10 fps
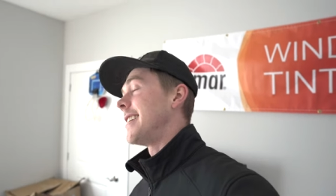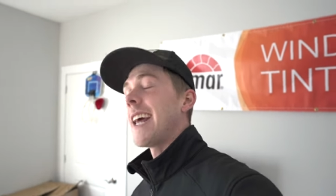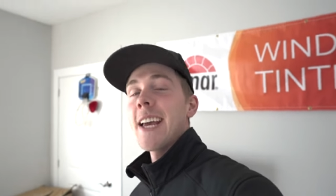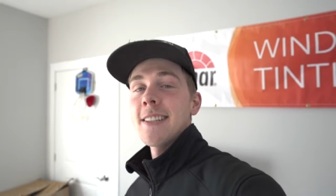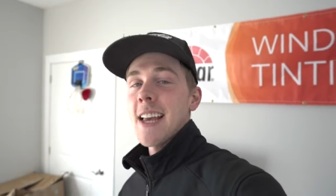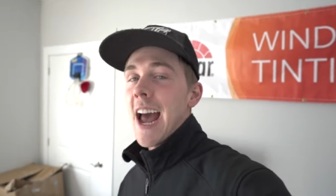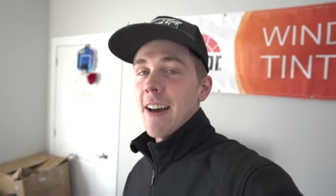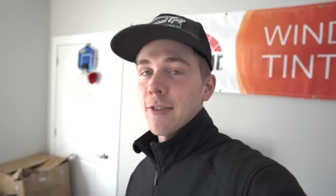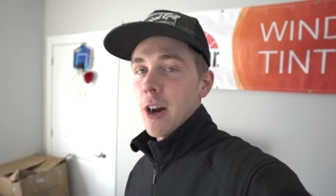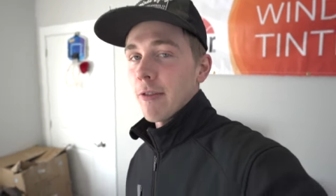days
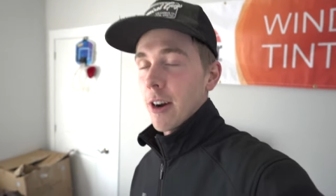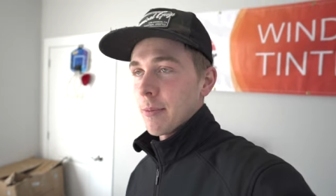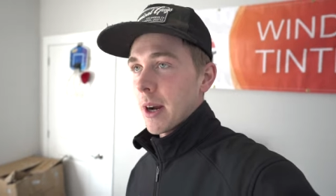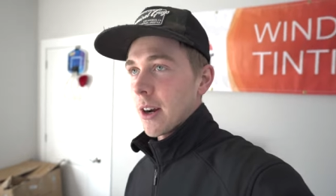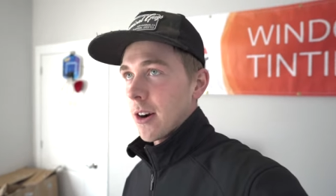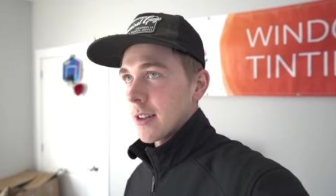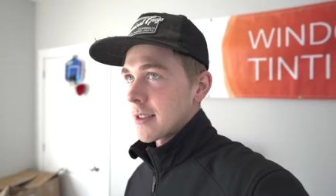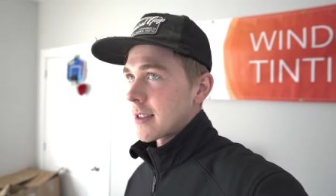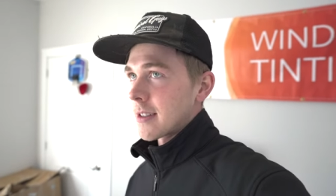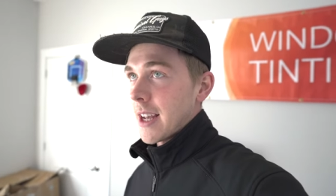after I've wrecked my car.
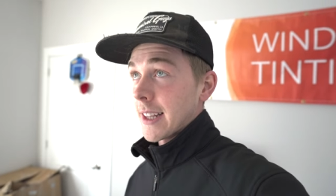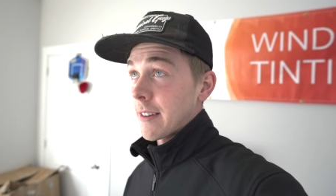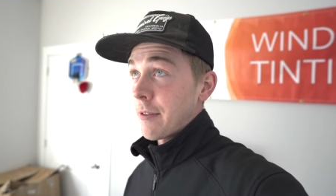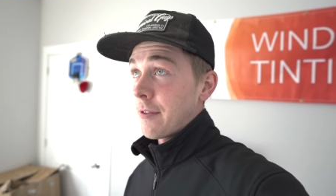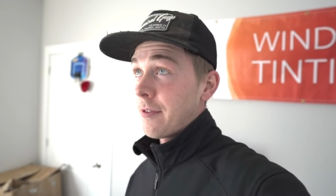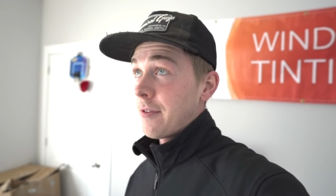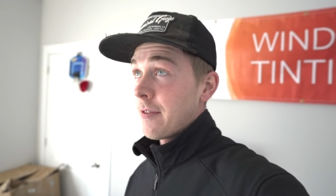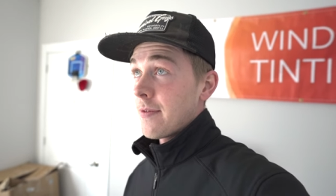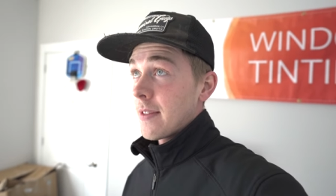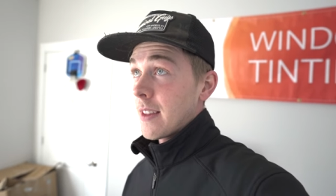This is like the
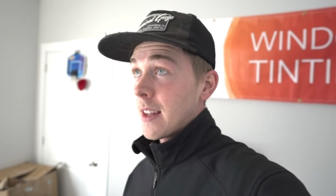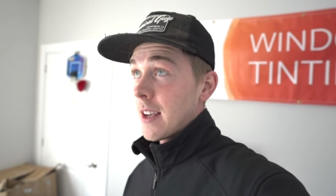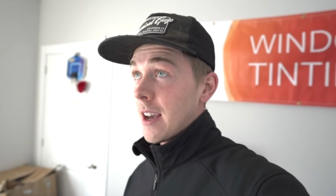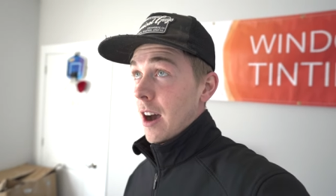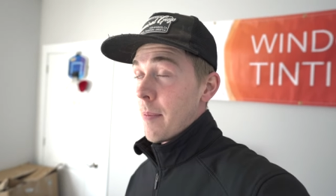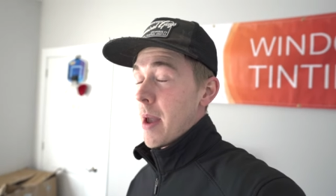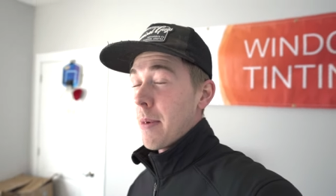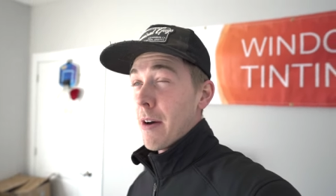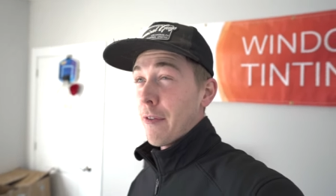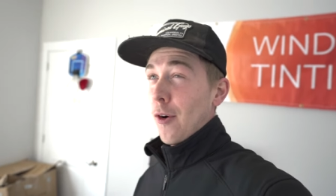
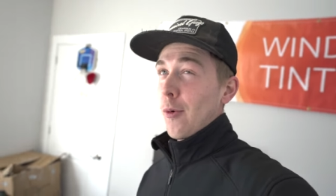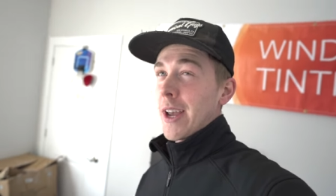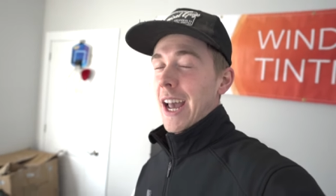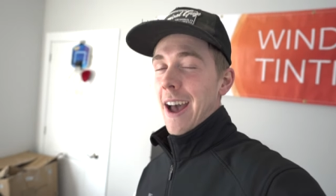maybe a full week